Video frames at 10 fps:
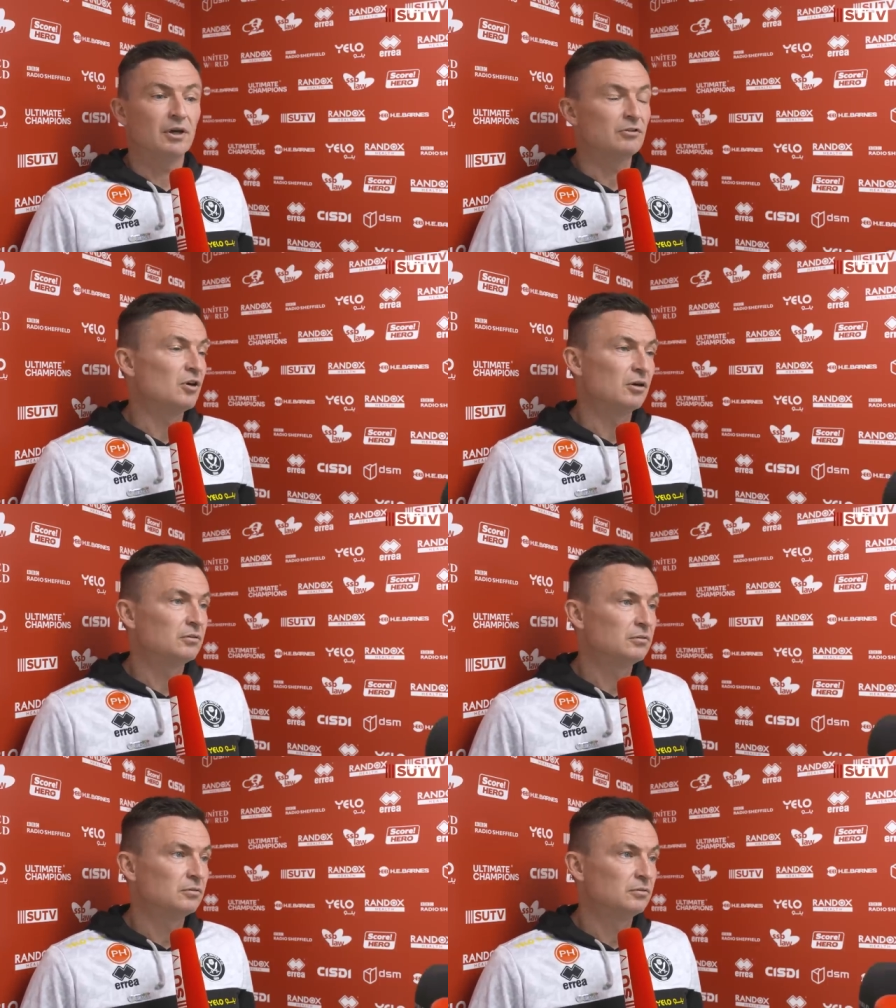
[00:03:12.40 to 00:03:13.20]
yeah, ultimately
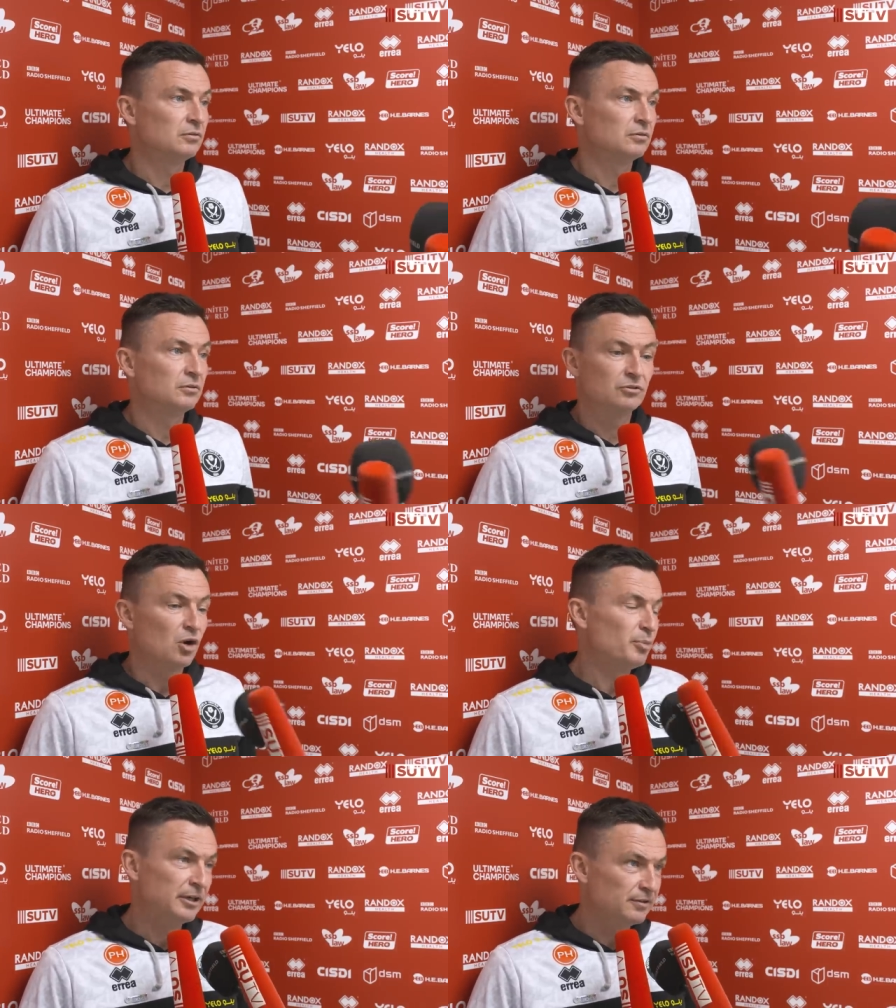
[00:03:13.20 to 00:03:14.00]
that was saved. It's
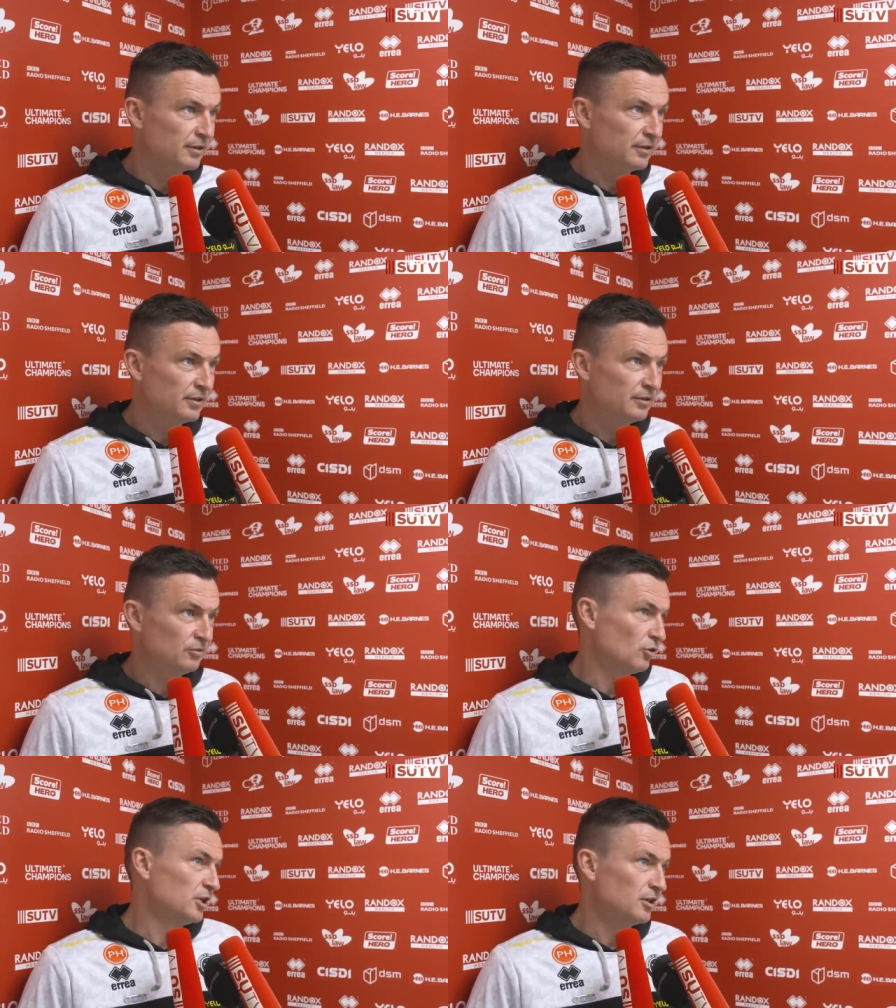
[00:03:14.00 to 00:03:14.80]
not a penalty.
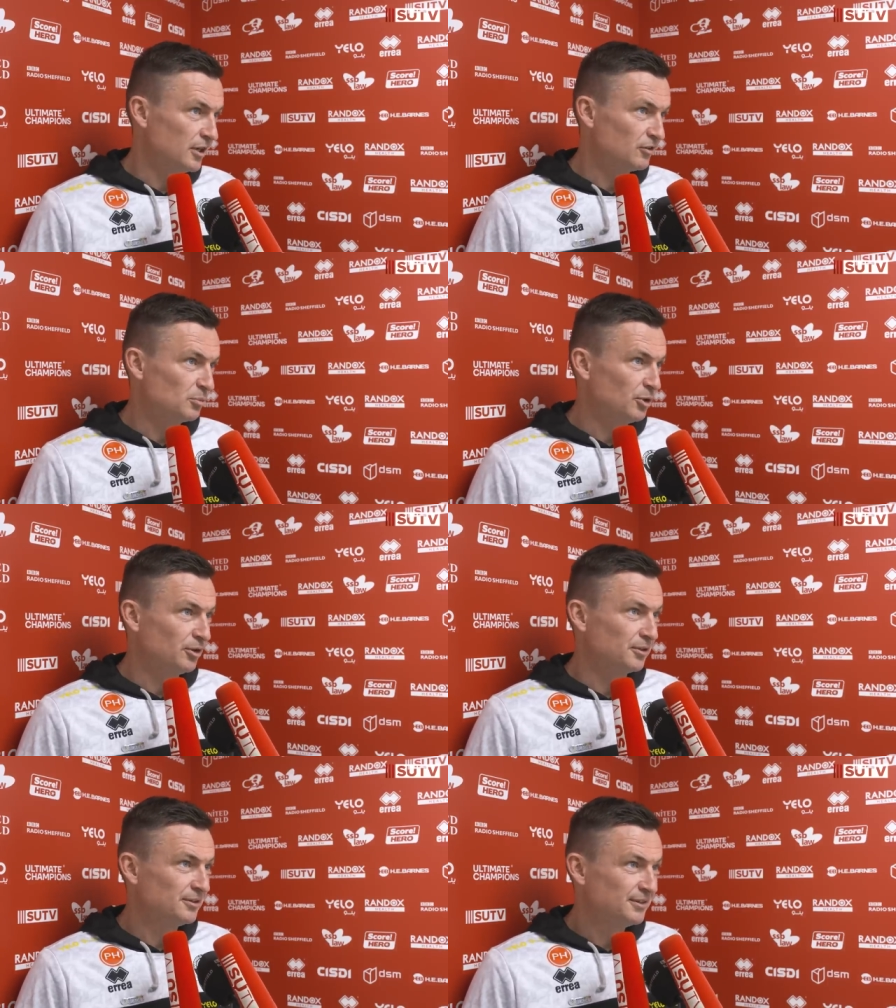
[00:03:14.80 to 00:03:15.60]
John Egan gets the ball.